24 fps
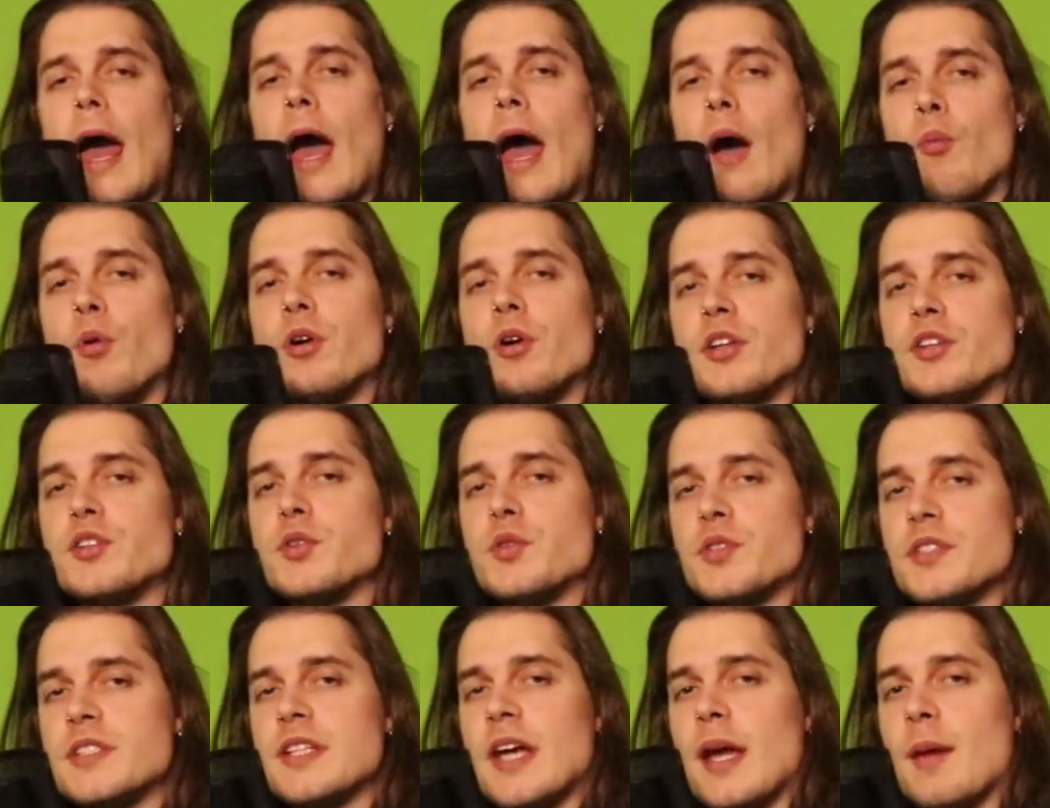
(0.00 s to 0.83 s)
I wanted to
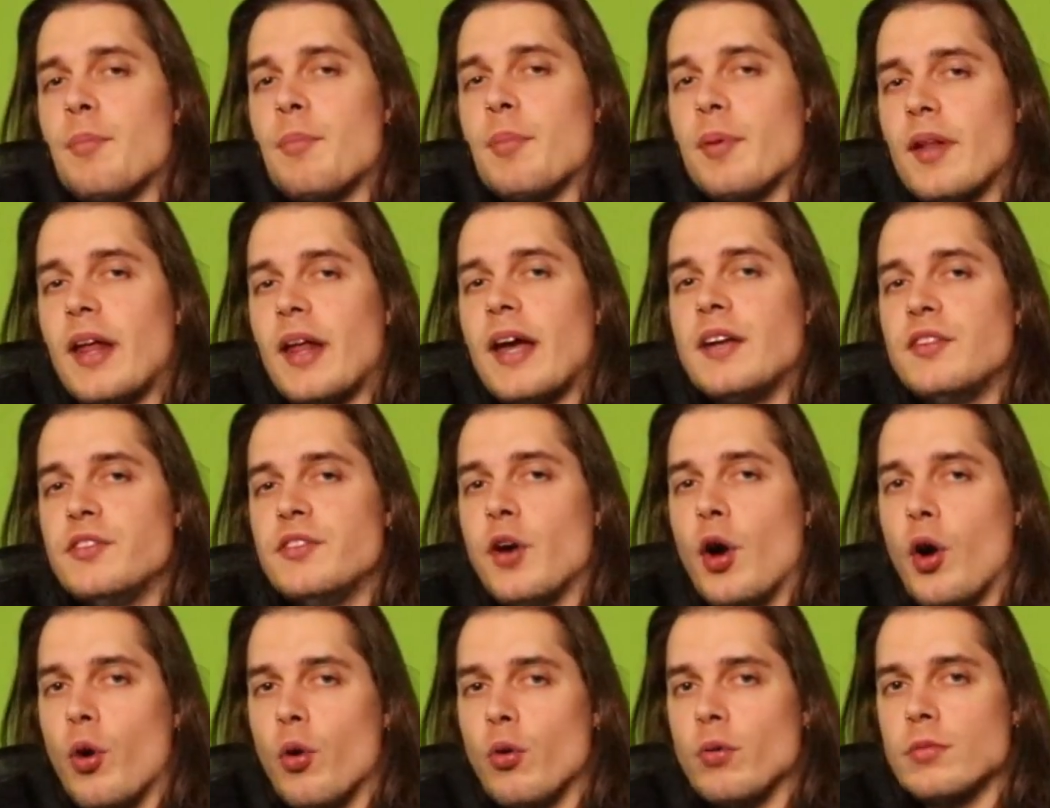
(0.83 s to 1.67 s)
say
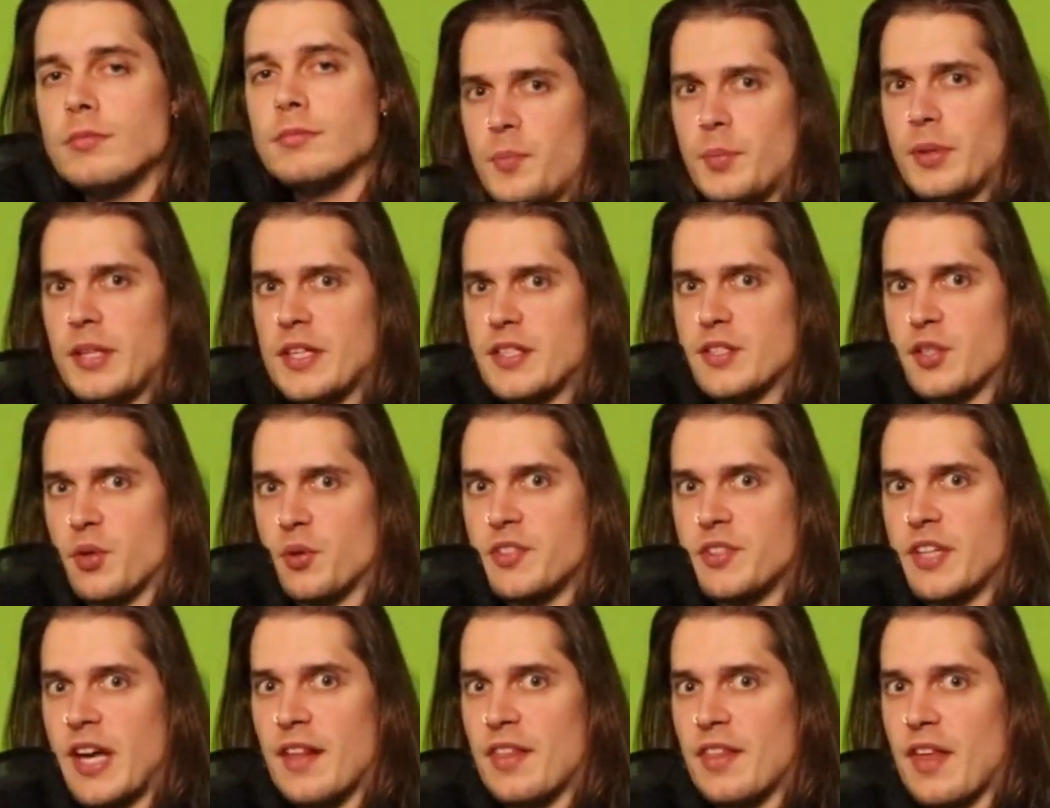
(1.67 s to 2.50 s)
Play-Doh. Please don't
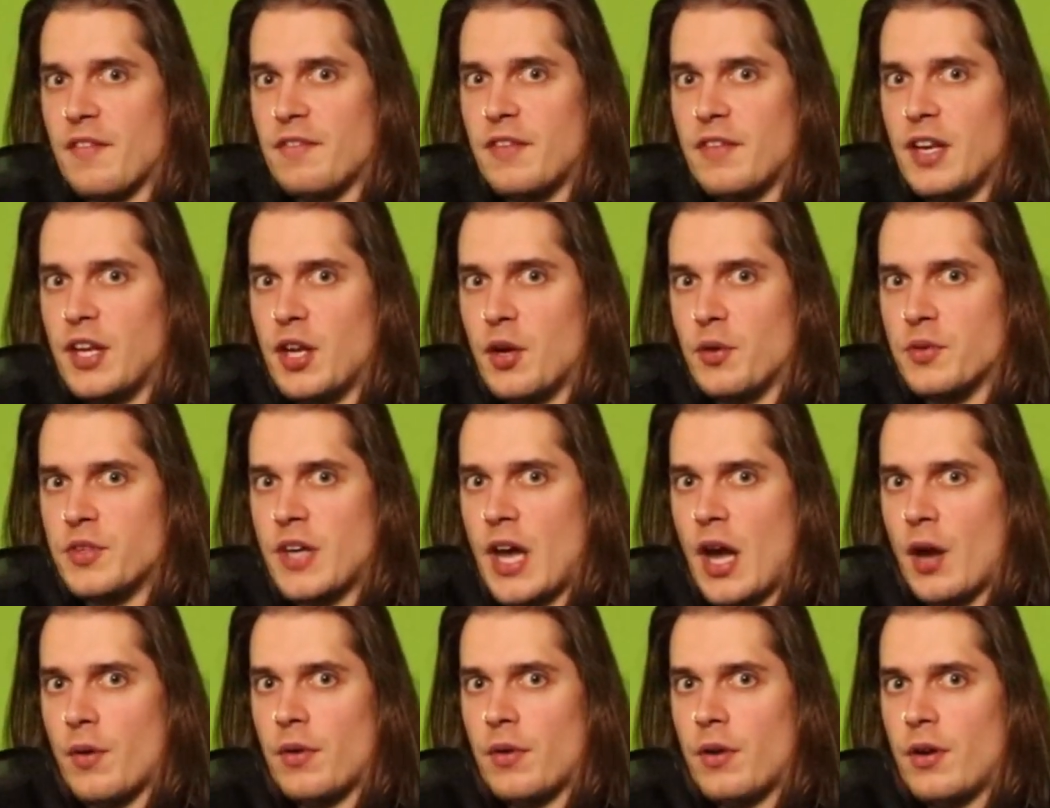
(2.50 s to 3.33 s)
take that video
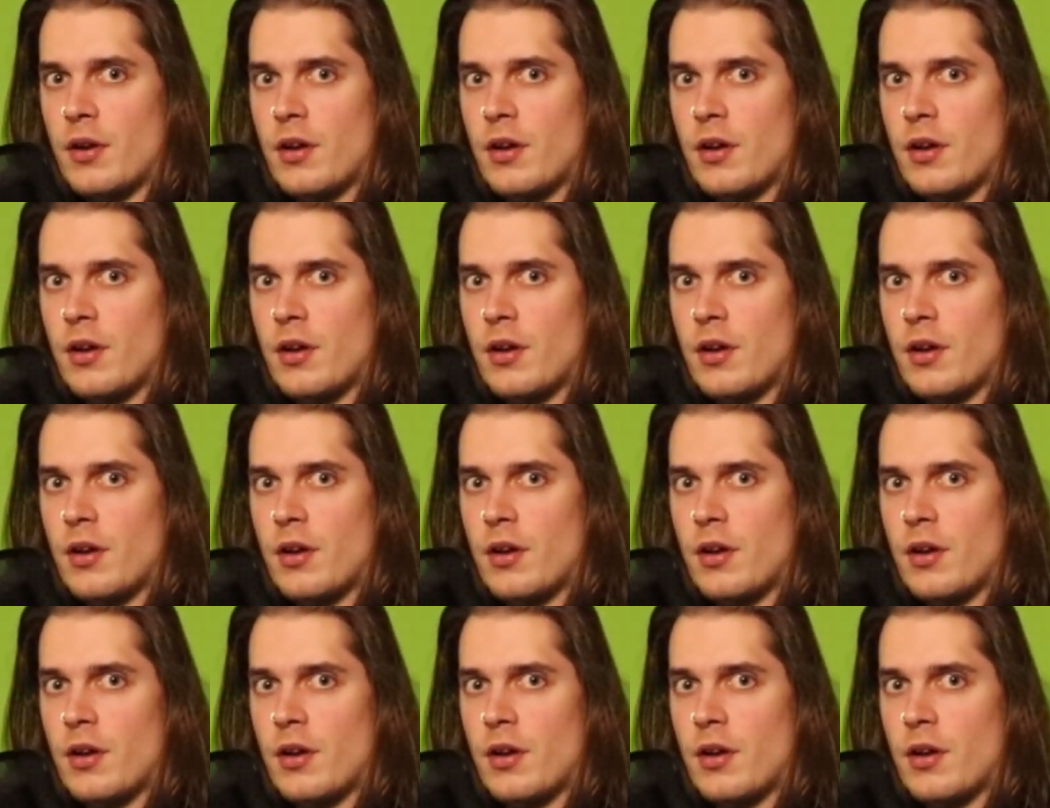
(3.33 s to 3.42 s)
down.